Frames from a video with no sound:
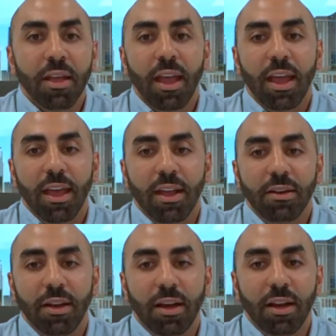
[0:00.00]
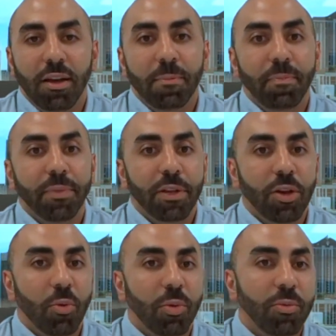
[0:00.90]
And, you
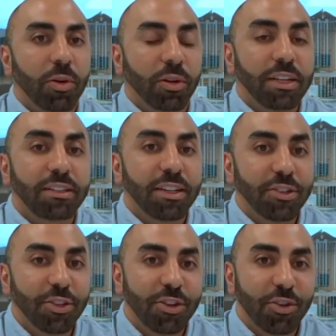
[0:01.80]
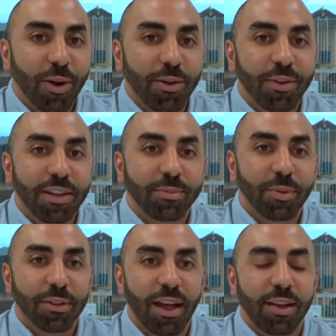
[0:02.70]
know, we will continue to do our
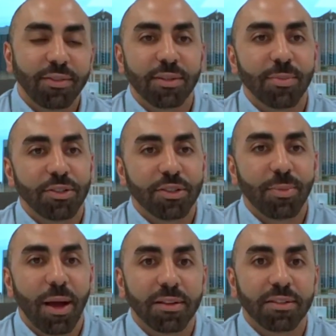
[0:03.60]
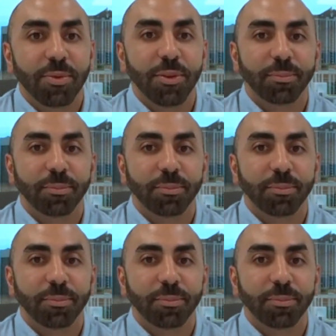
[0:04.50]
Facebook Lives as much as possible